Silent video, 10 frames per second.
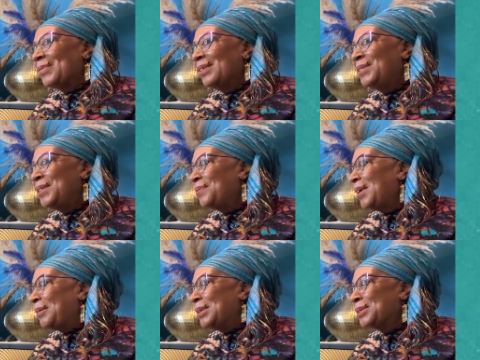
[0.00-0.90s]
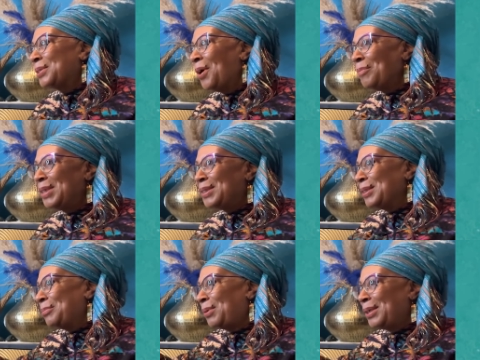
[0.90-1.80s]
these various garments
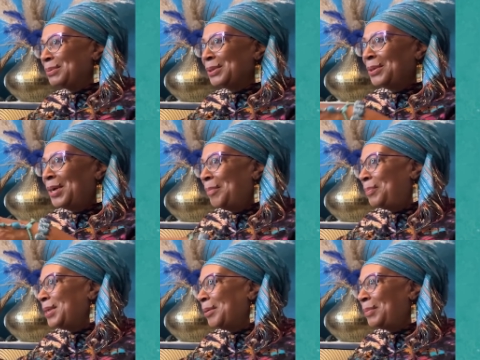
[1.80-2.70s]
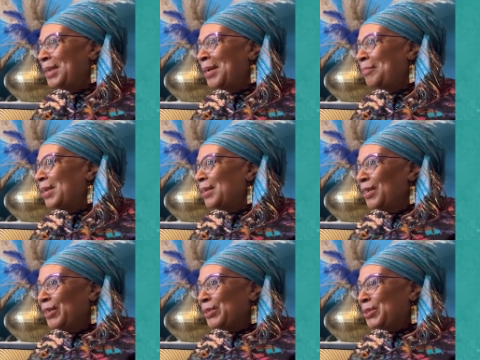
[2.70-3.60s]
and the price would go up and up and up.
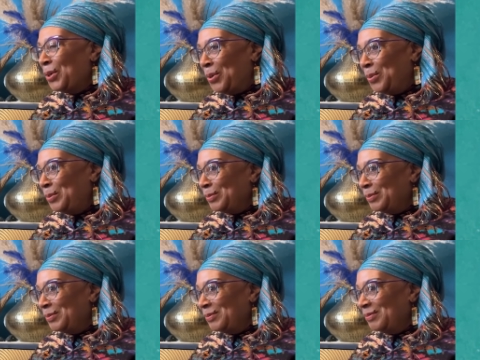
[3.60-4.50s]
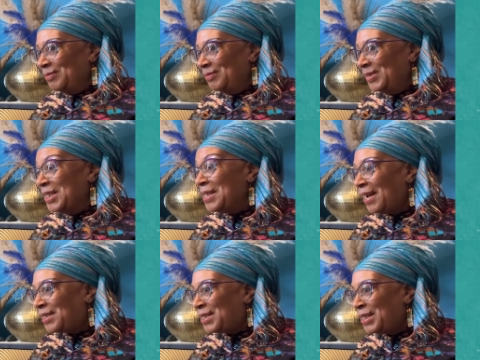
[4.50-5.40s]
So the
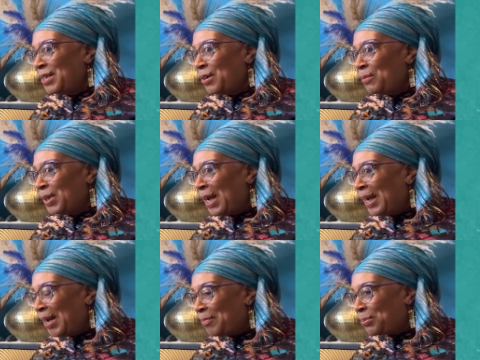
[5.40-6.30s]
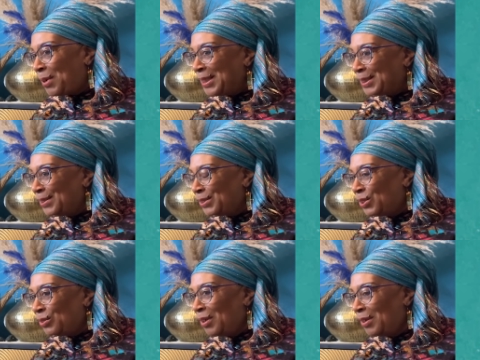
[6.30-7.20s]
next year when I had prices,
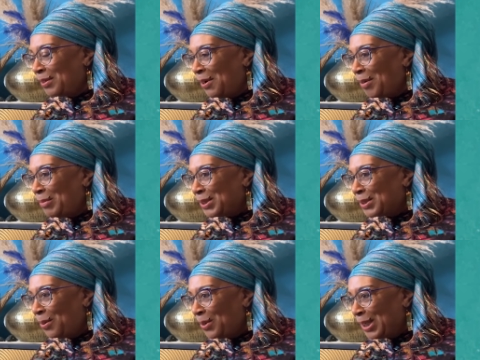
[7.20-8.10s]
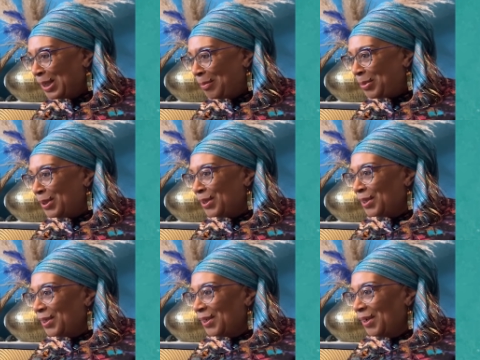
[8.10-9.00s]
uh, garments going up,
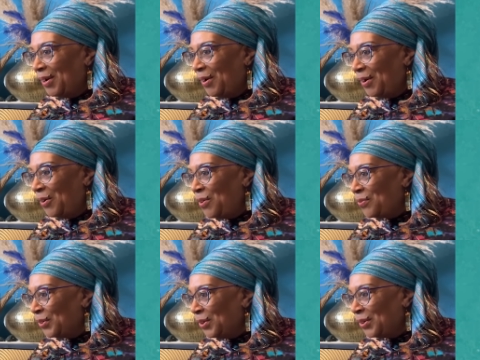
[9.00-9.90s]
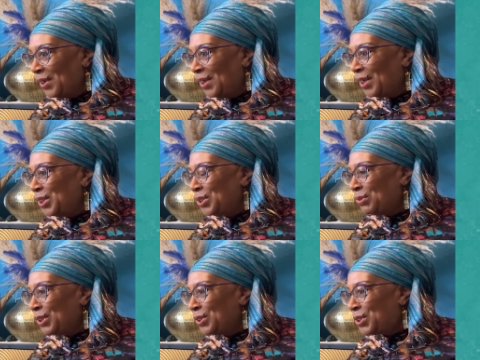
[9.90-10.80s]
over
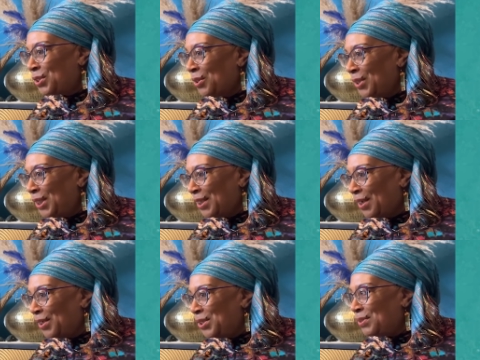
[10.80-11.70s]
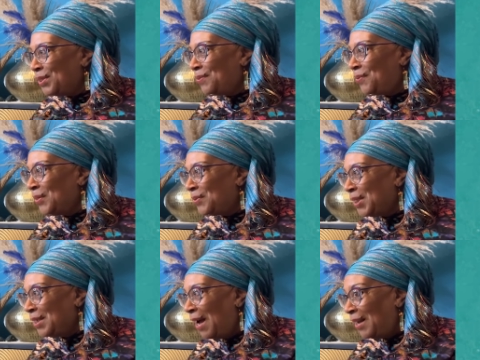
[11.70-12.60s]
130
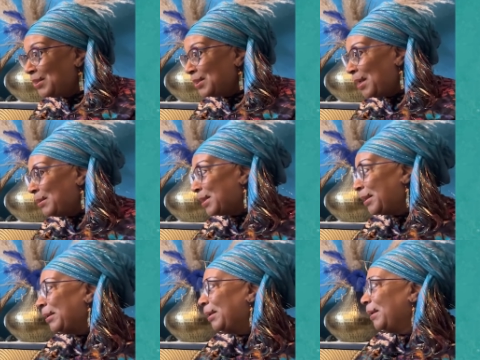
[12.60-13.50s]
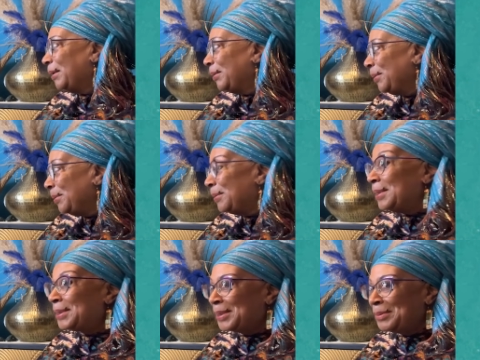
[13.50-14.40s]
150 dollars i was like ooh,
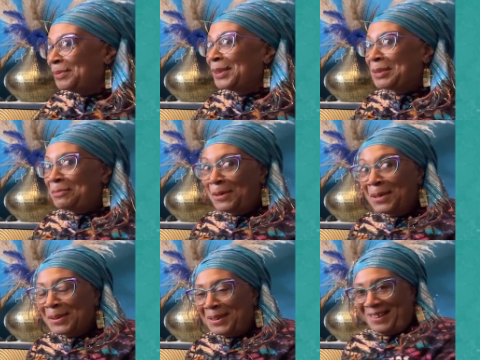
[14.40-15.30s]
this could really work.